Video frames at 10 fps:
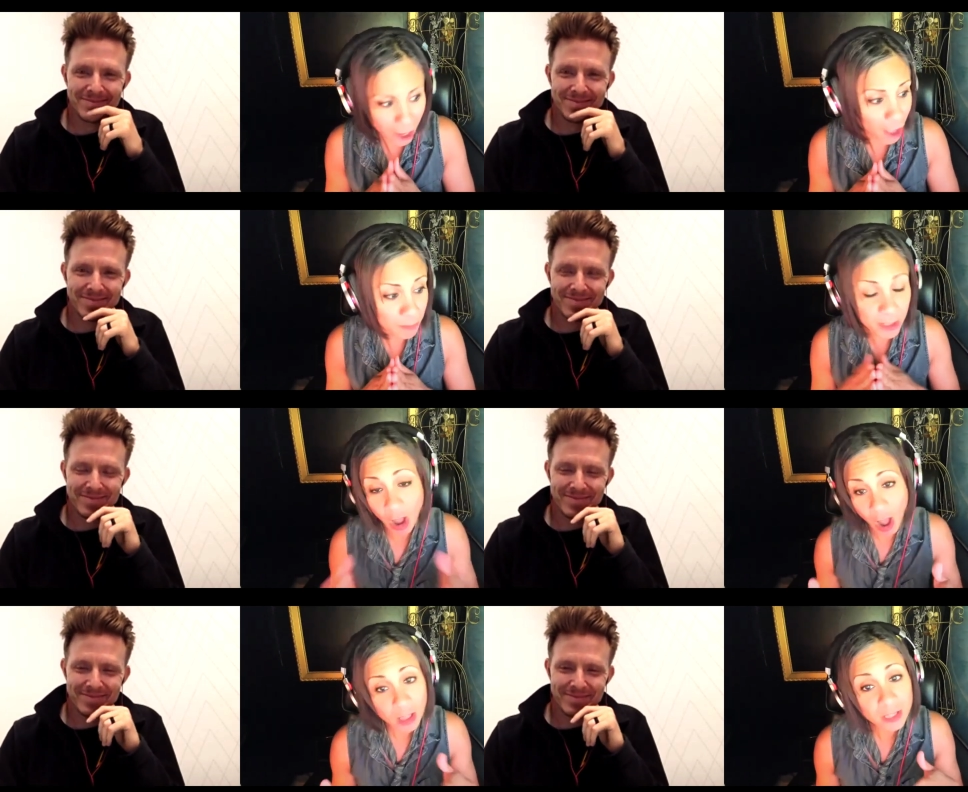Speaker 1: for
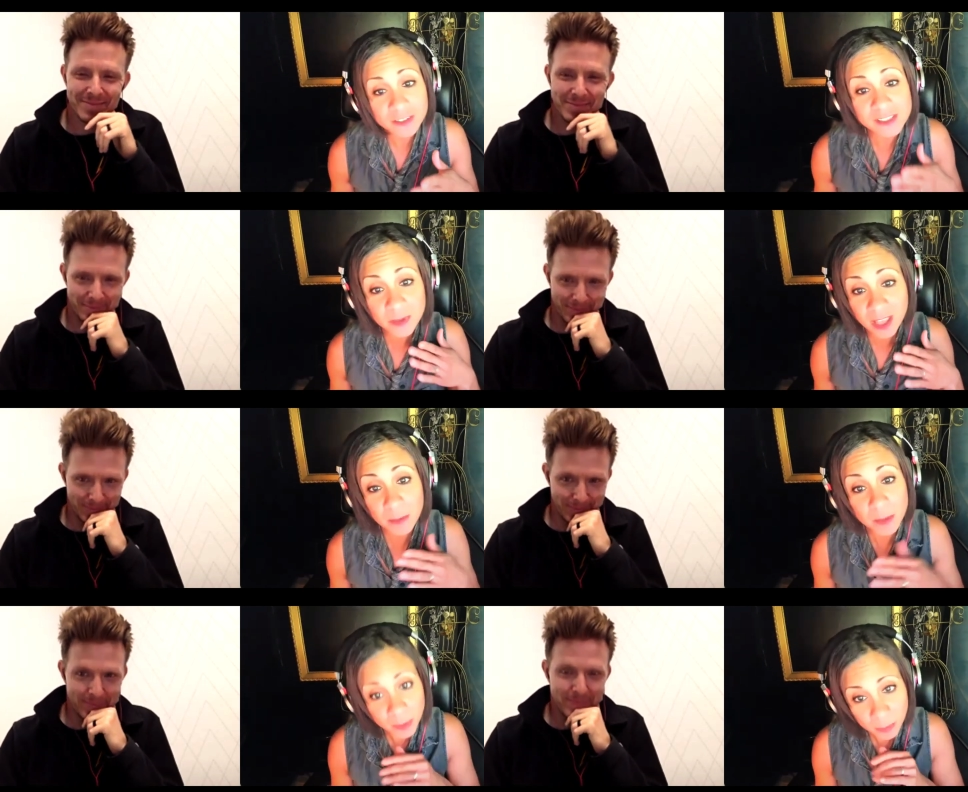helping all of us
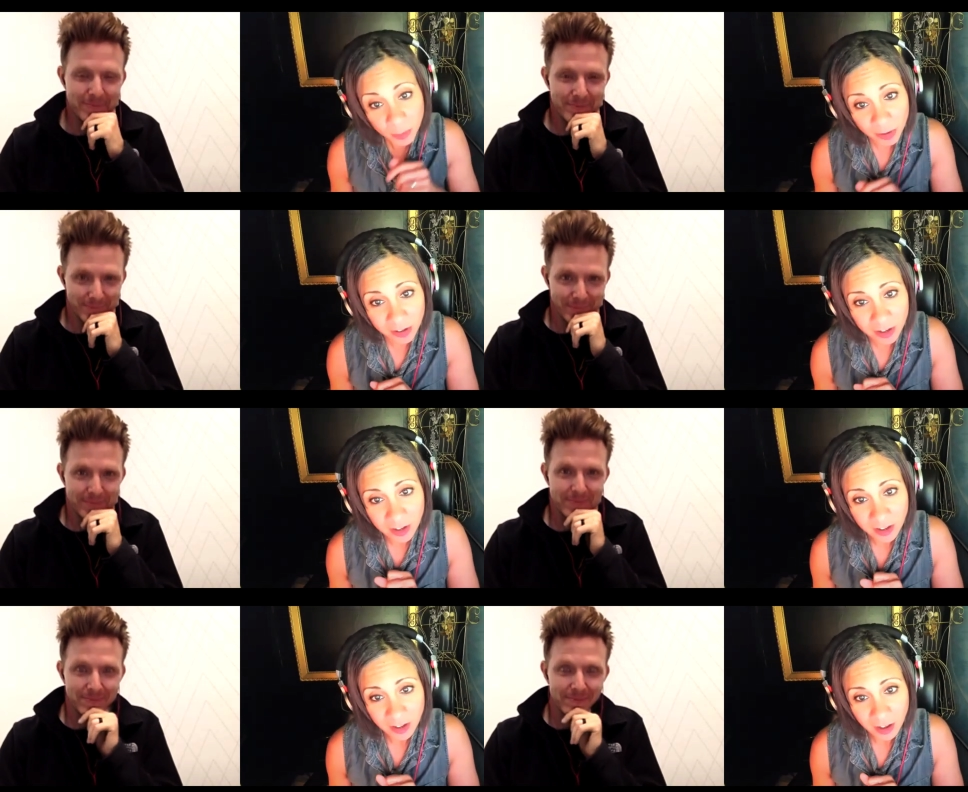become a bit more
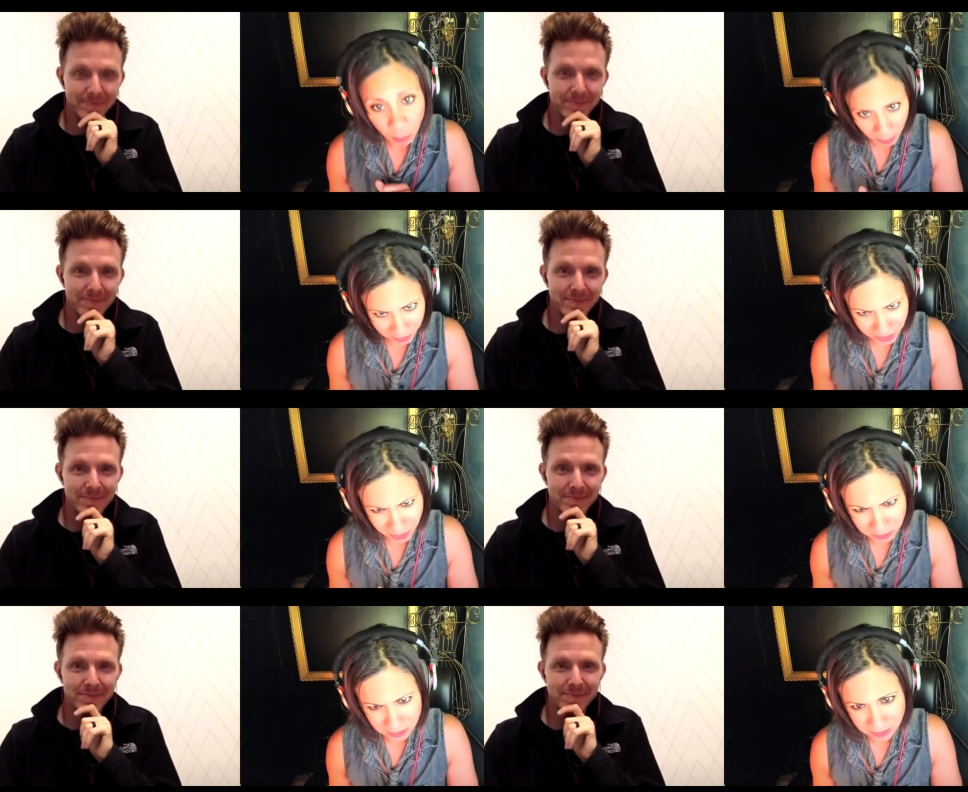aware
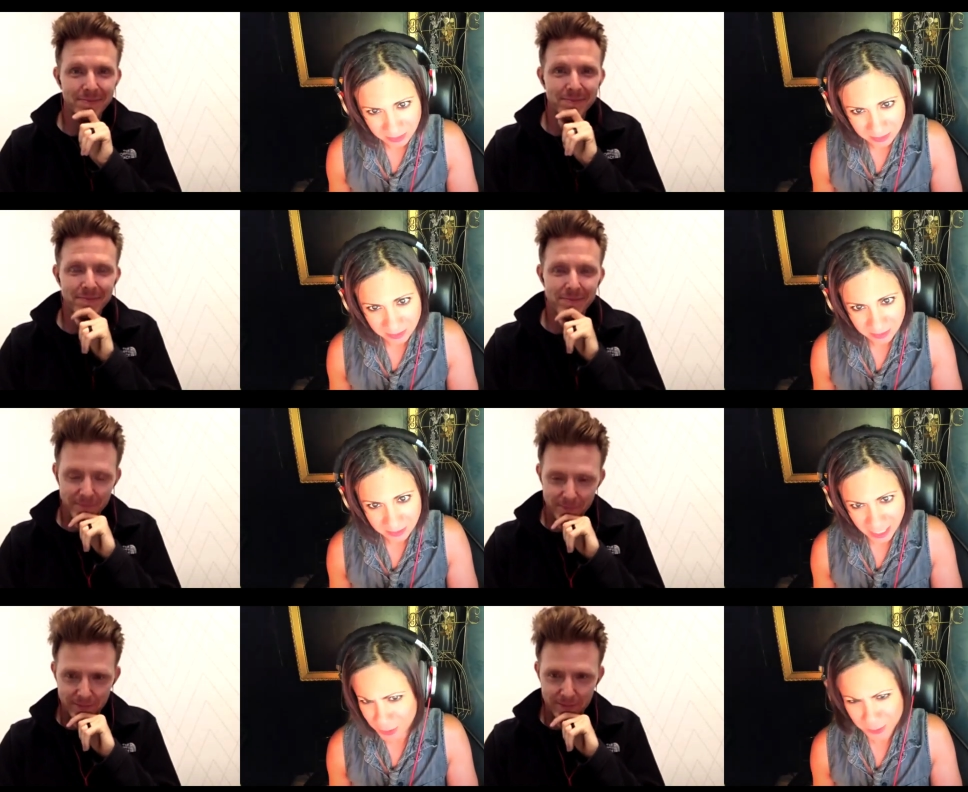now.
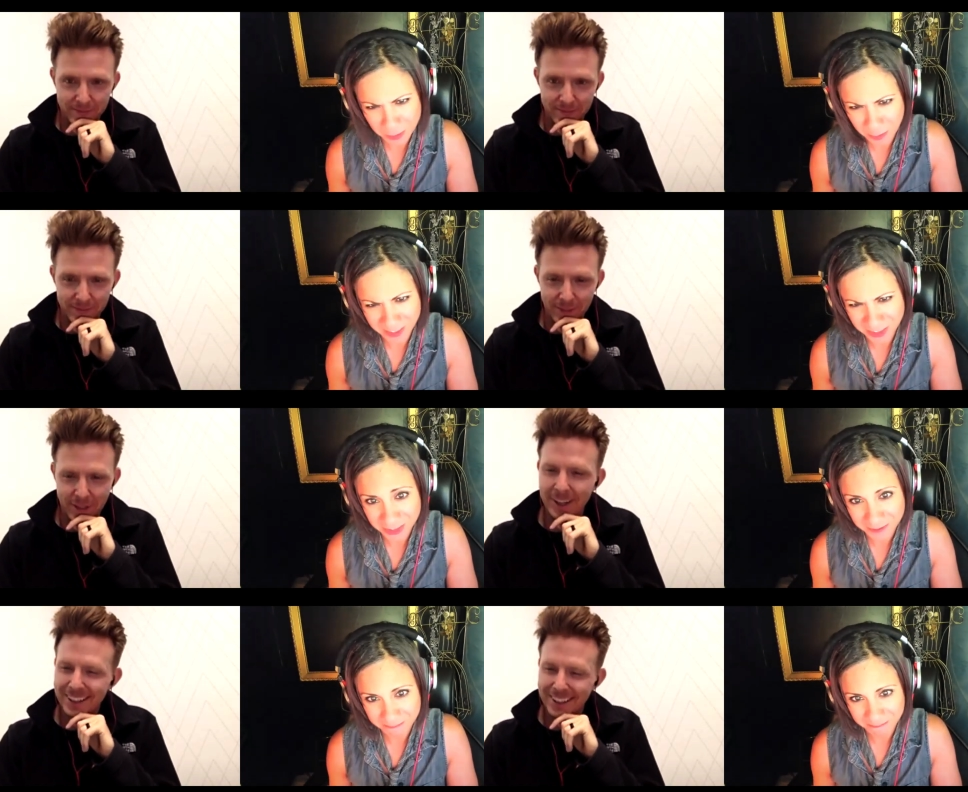Thank you so much.
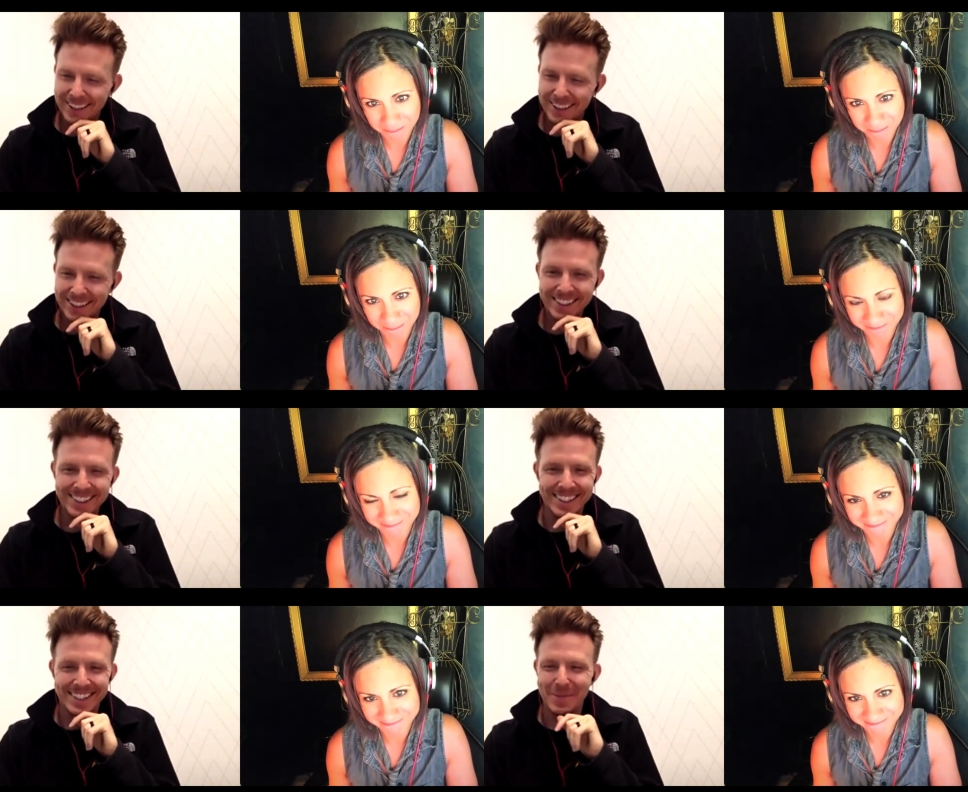
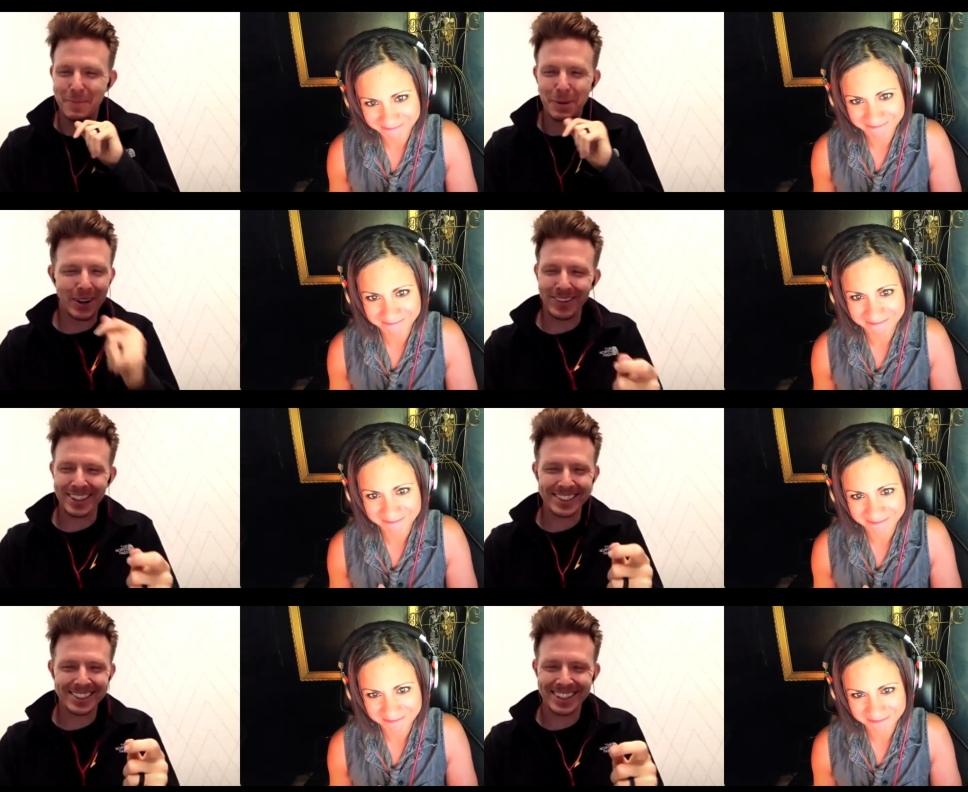
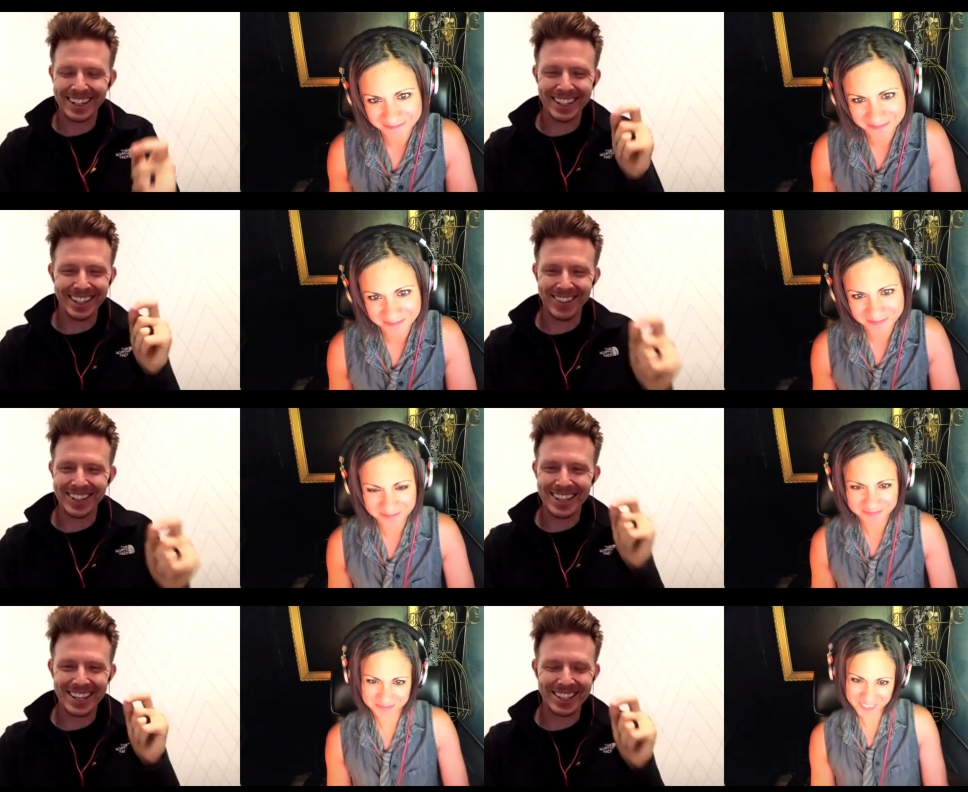
Speaker 2: Perfect. I love
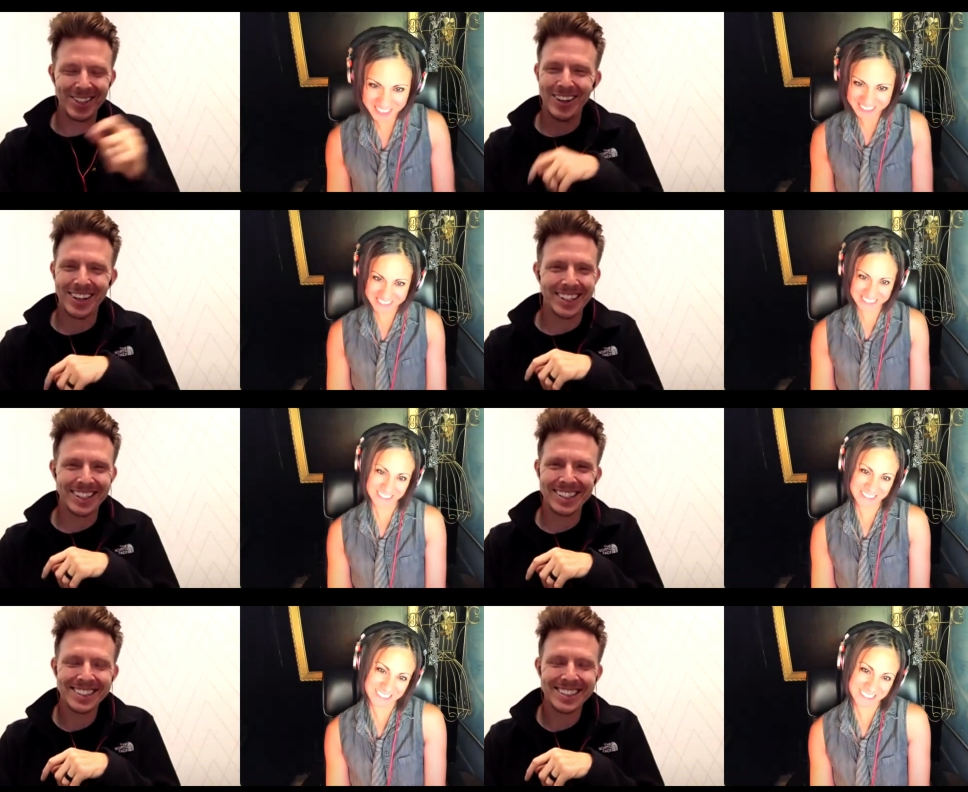it. Thank you,